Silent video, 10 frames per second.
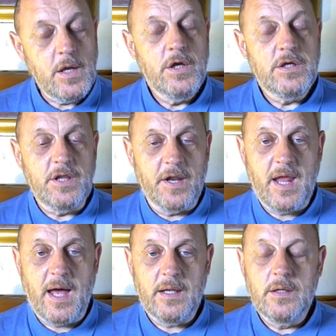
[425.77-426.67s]
You've done
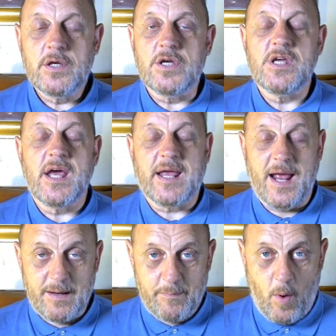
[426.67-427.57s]
that because you're a
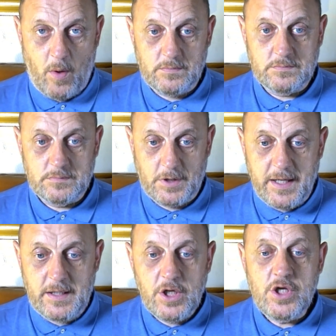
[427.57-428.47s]
crackpot, right?
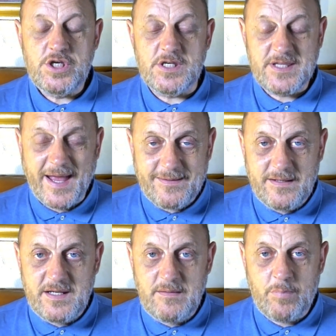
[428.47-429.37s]
You should stick to
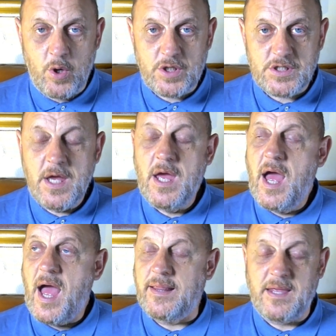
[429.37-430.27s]
reading books
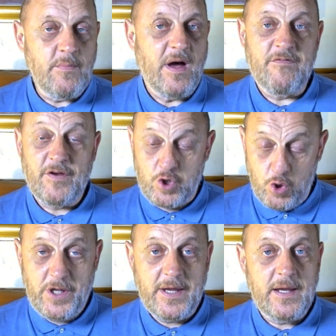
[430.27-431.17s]
and doing whatever you
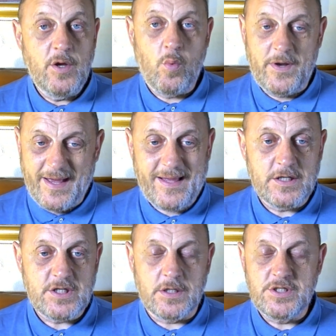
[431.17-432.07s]
do with Nicola
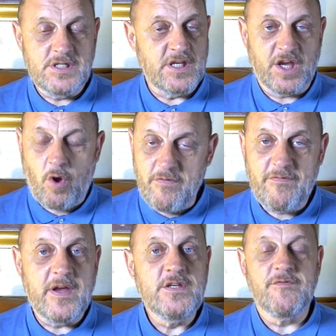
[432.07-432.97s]
Sturgeon's in the
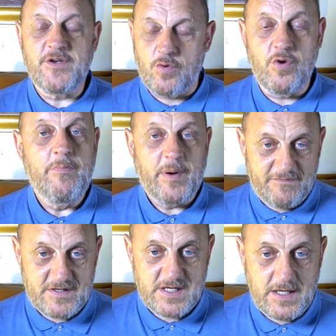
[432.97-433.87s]
confines of your own
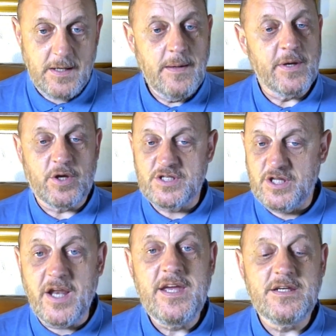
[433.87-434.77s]
privacy, because
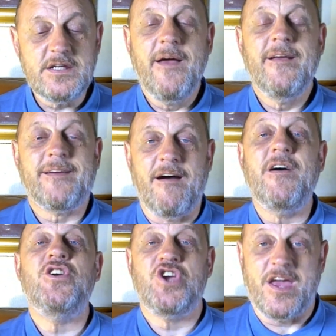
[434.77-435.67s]
none of us give a
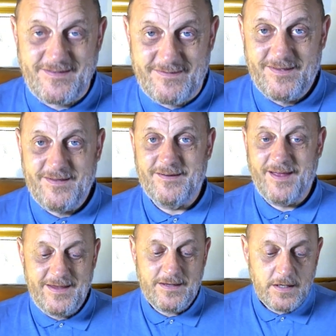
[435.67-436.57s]
shite,
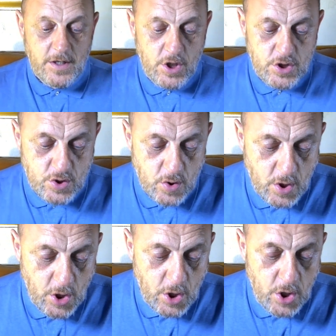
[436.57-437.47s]
right? So
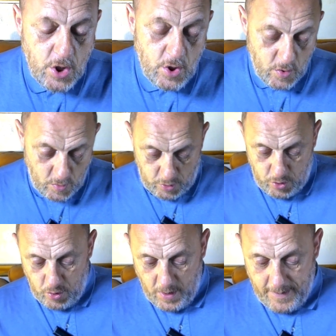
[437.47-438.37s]
you